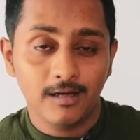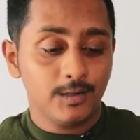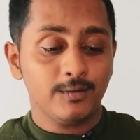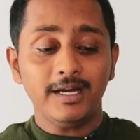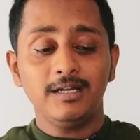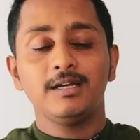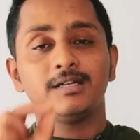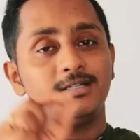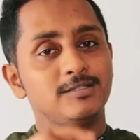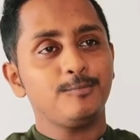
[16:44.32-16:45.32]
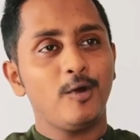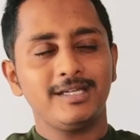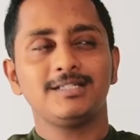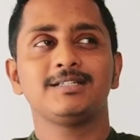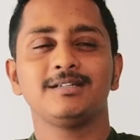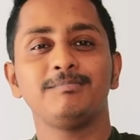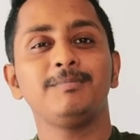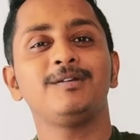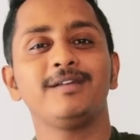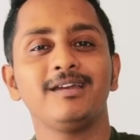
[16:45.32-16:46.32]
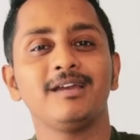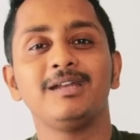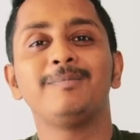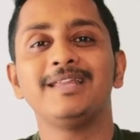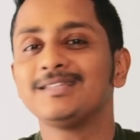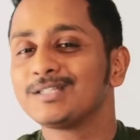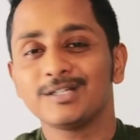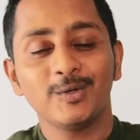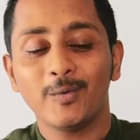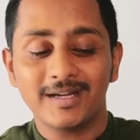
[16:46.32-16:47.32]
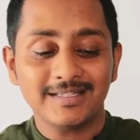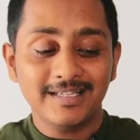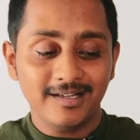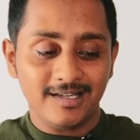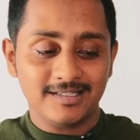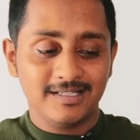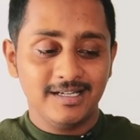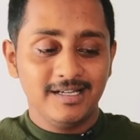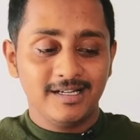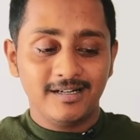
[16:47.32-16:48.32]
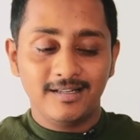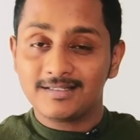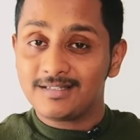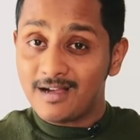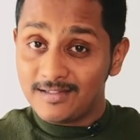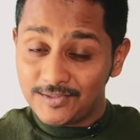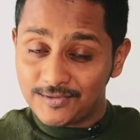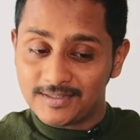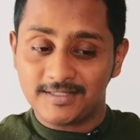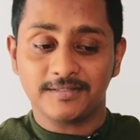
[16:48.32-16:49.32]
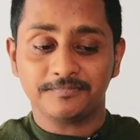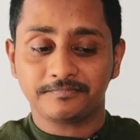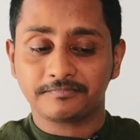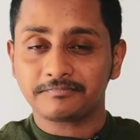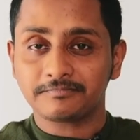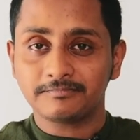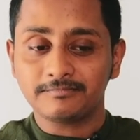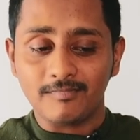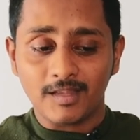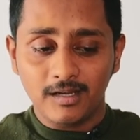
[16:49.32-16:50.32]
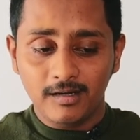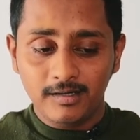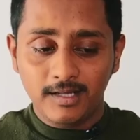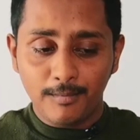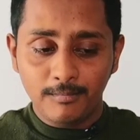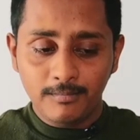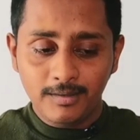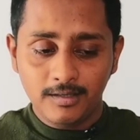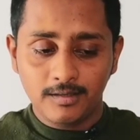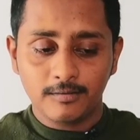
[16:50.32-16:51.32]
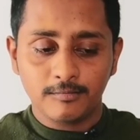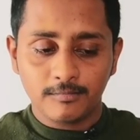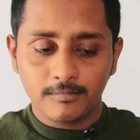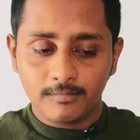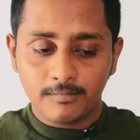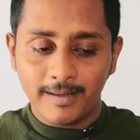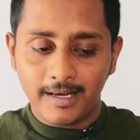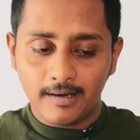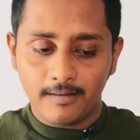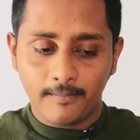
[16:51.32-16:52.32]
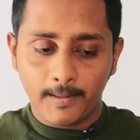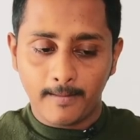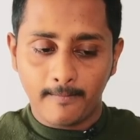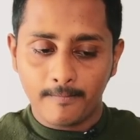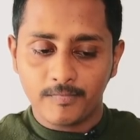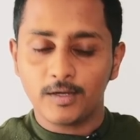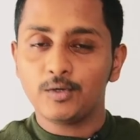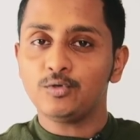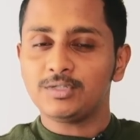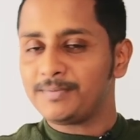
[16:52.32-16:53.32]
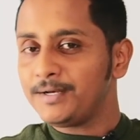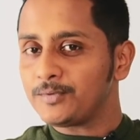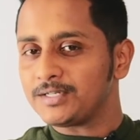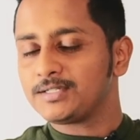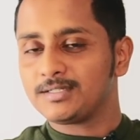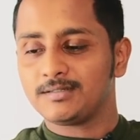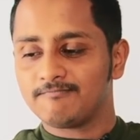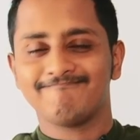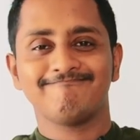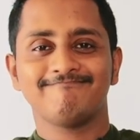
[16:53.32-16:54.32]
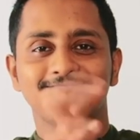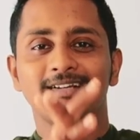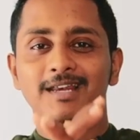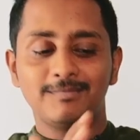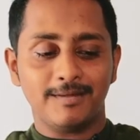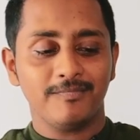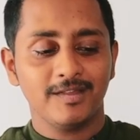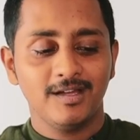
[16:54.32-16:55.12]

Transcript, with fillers: Alright, disappoint, people write double S. No, it is single S. Disastrous, dumb bell, two separate words, club them.